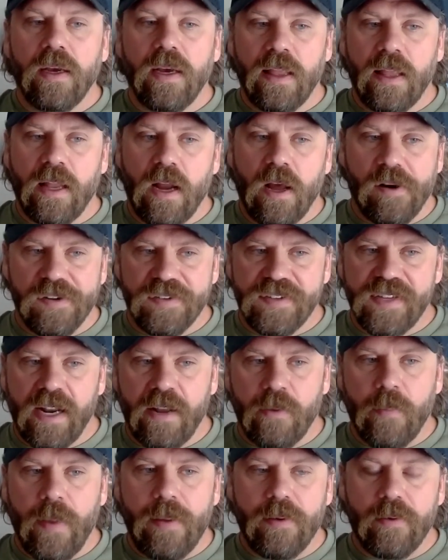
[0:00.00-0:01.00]
And then
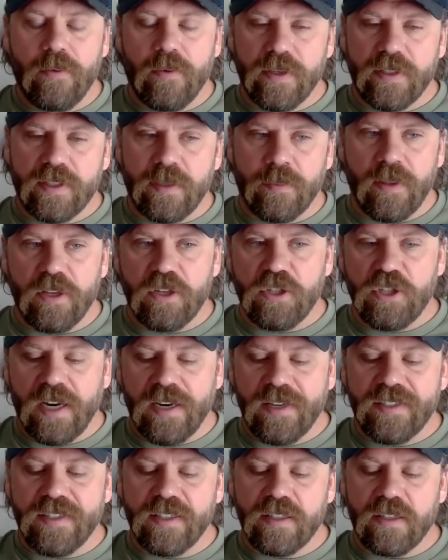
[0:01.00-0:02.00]
understanding maybe what some of the
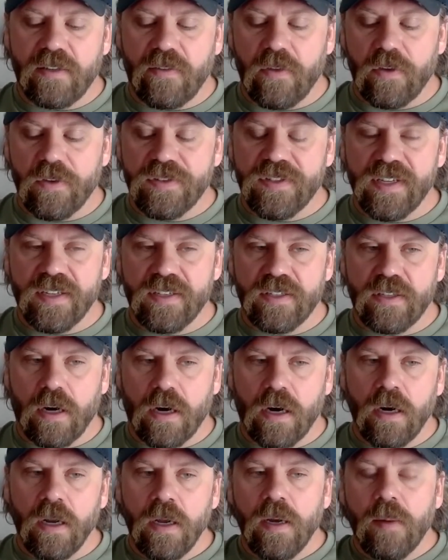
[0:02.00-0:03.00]
genesis of those things
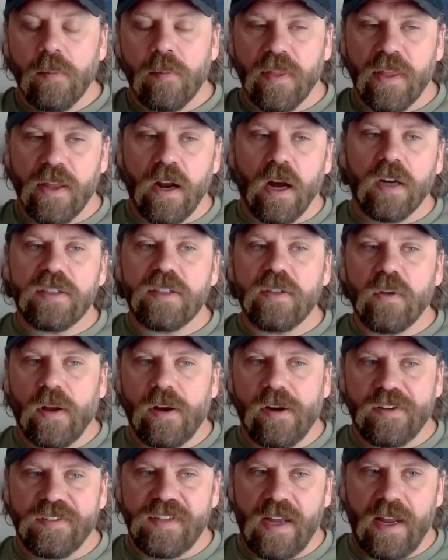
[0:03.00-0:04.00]
are, but then also
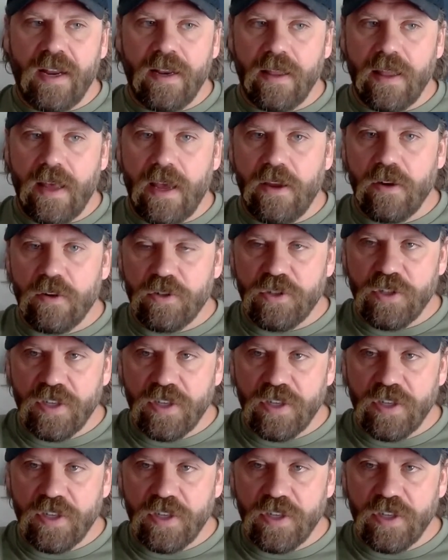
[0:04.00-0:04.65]
understanding that you're